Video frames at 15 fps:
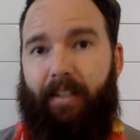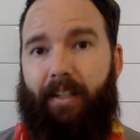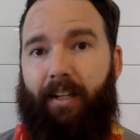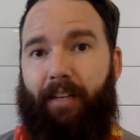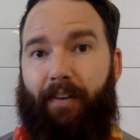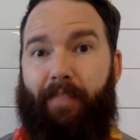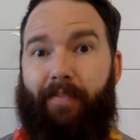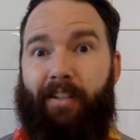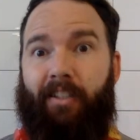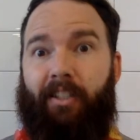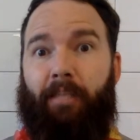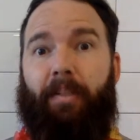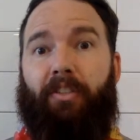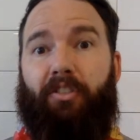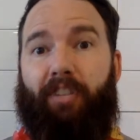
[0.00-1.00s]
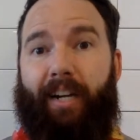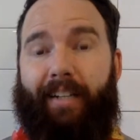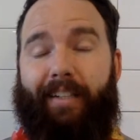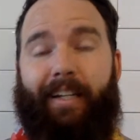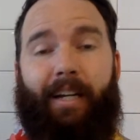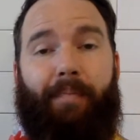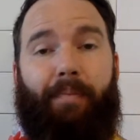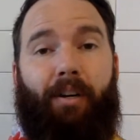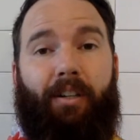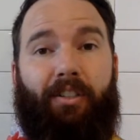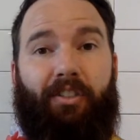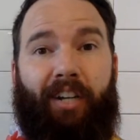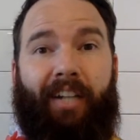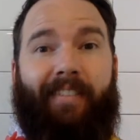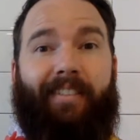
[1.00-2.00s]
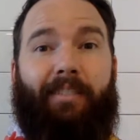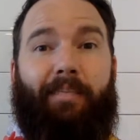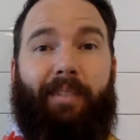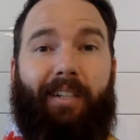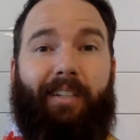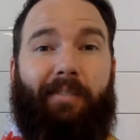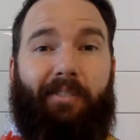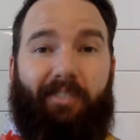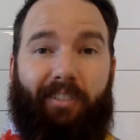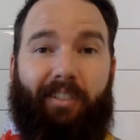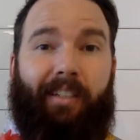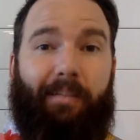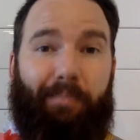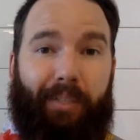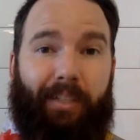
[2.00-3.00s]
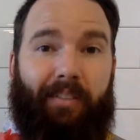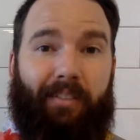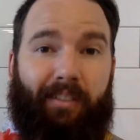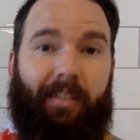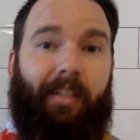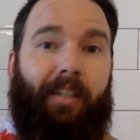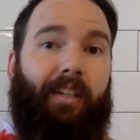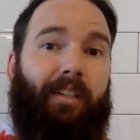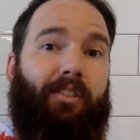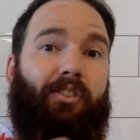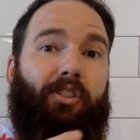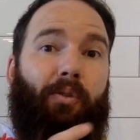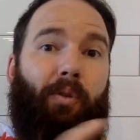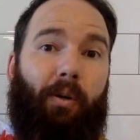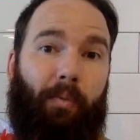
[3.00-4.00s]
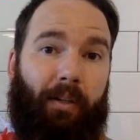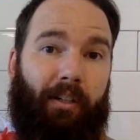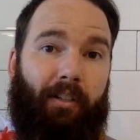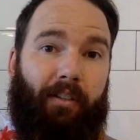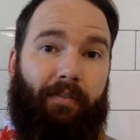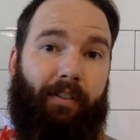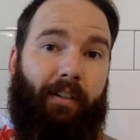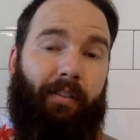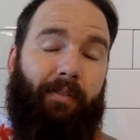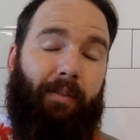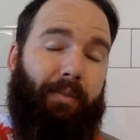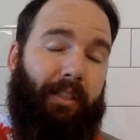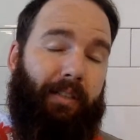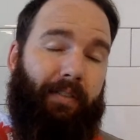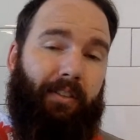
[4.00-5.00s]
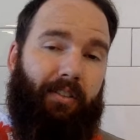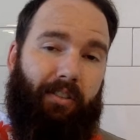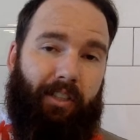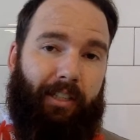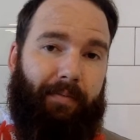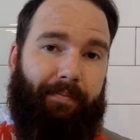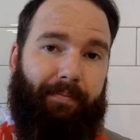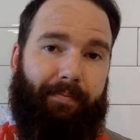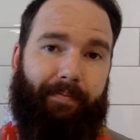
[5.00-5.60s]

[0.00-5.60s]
If I've been a little bit distracted, I apologize. It's because I was sending pizza to our winner from the previous stream.